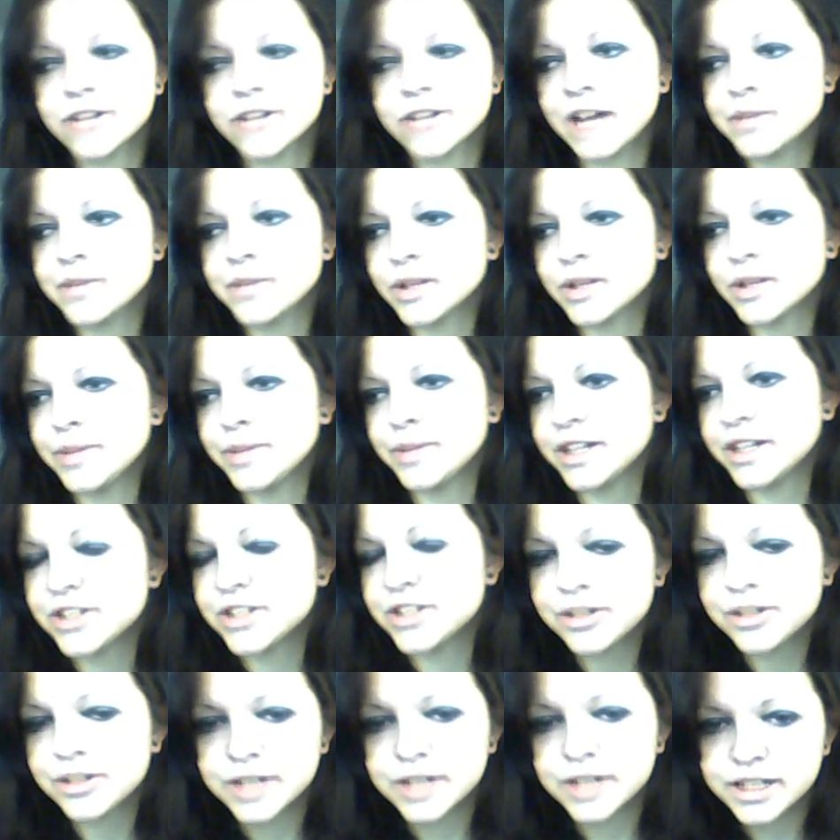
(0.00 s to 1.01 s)
haven't been on the
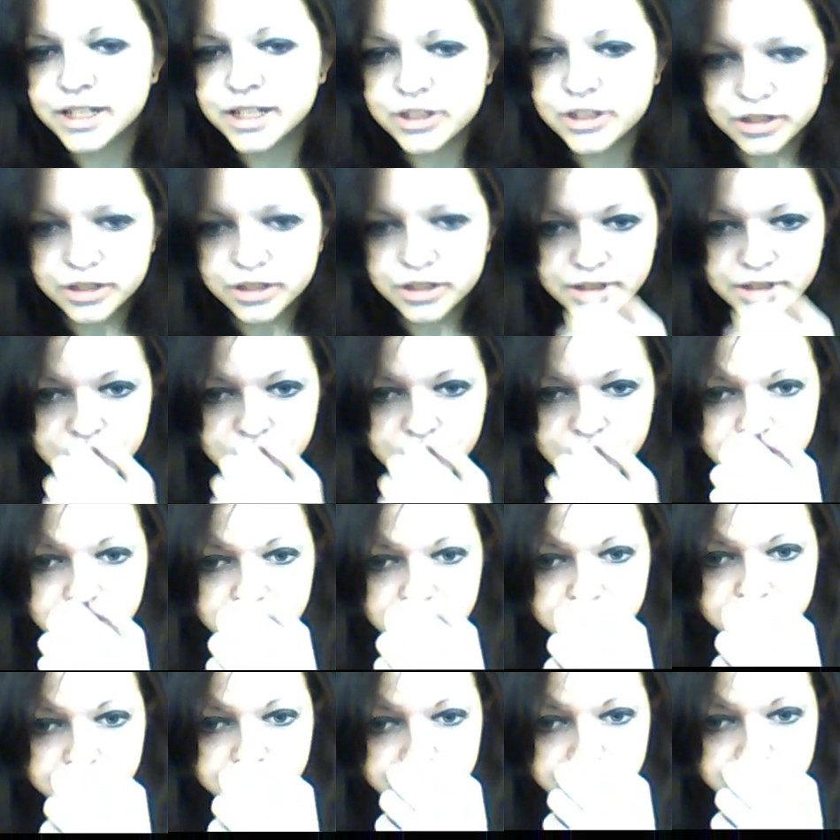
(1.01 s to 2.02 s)
PS2 in ages.
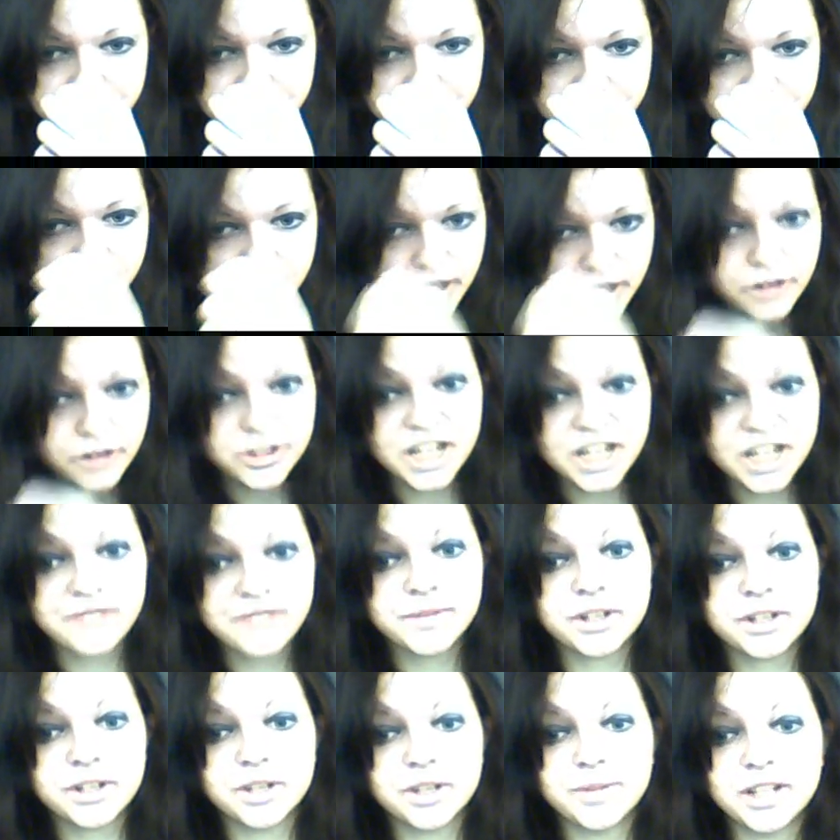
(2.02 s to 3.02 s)
I also haven't
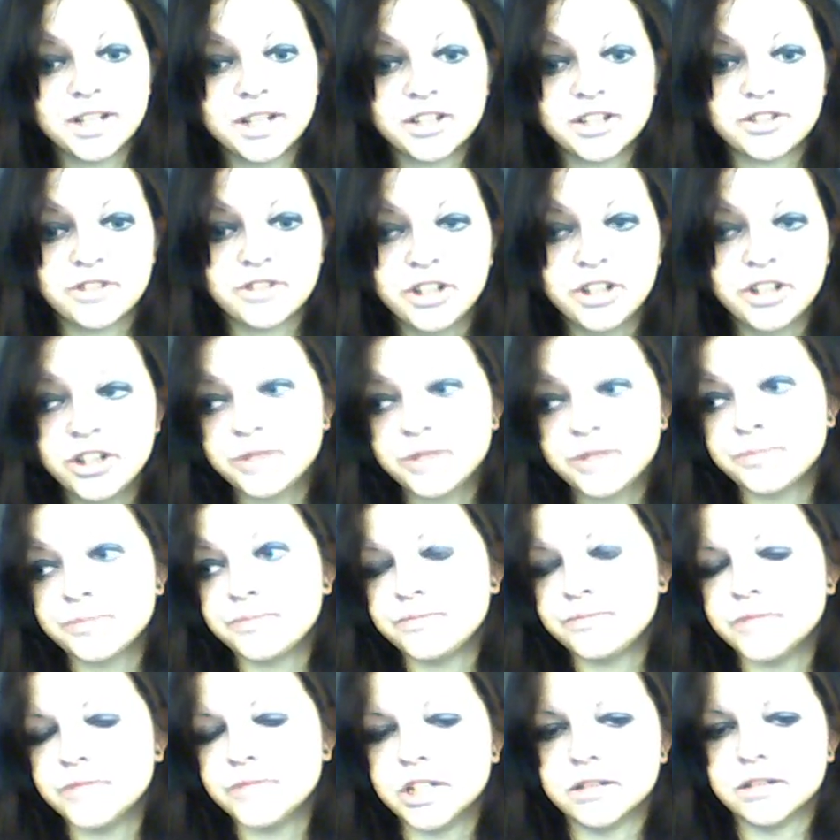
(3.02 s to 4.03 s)
been on the PS3 or the,
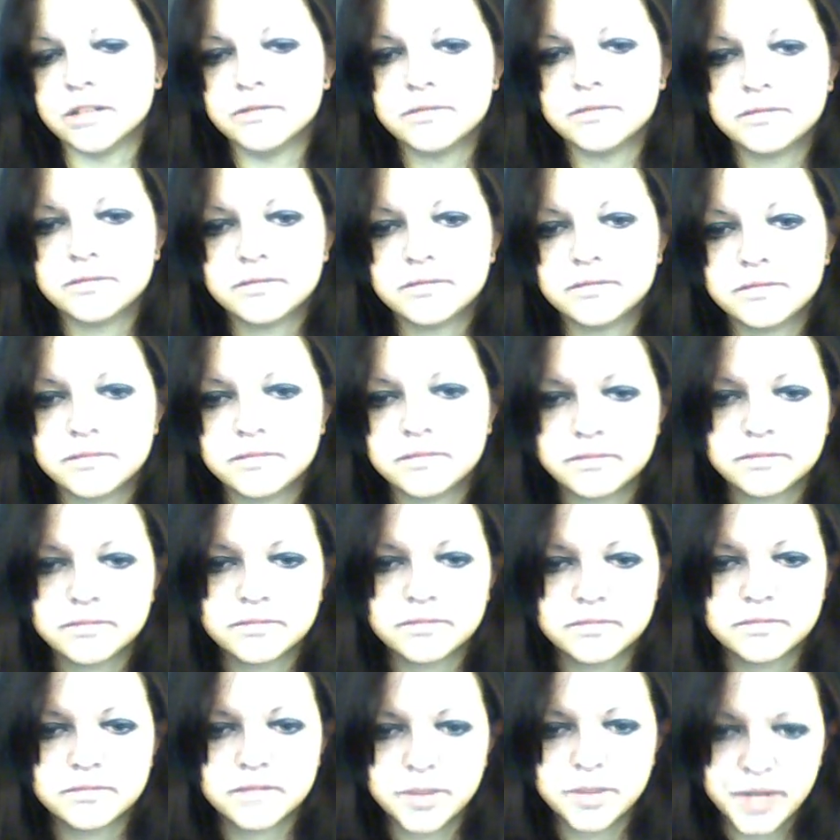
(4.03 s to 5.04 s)
well,
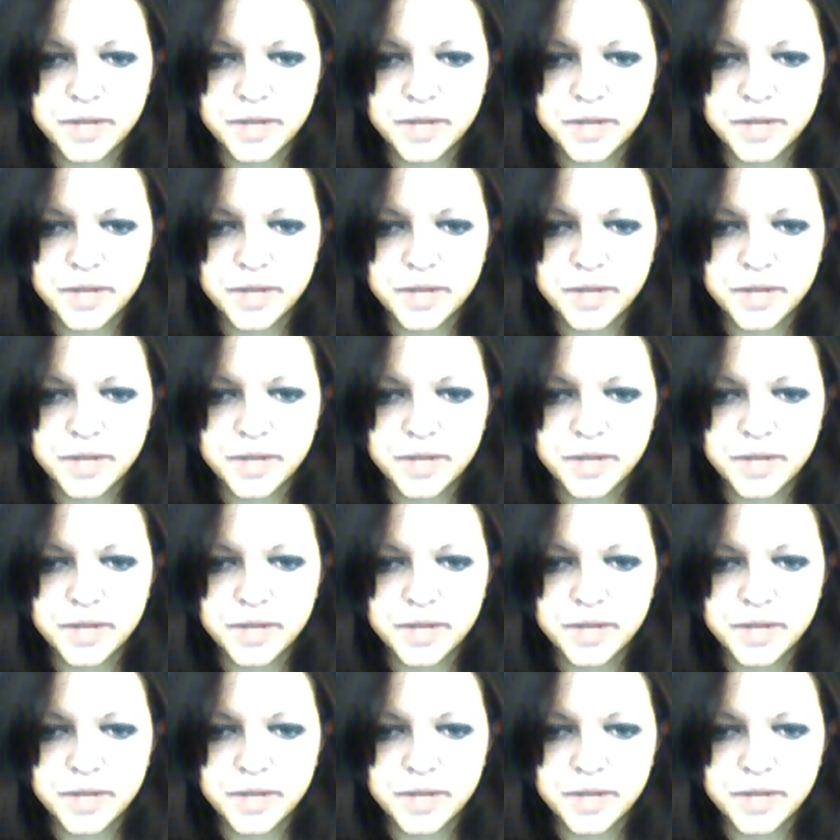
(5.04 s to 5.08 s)
the